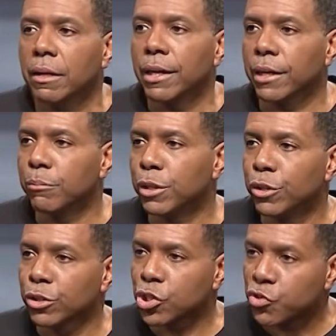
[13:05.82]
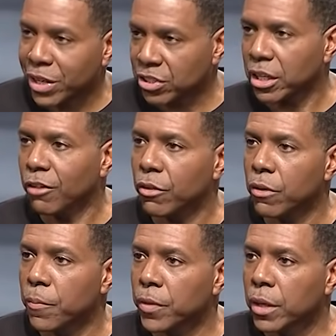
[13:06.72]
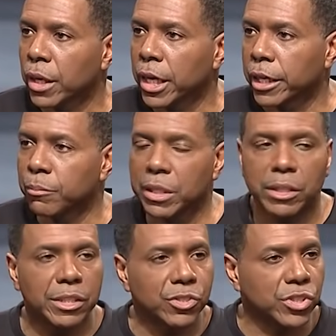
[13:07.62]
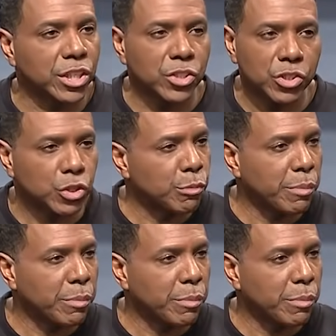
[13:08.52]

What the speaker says: It could be your stress level. It could be the decisions you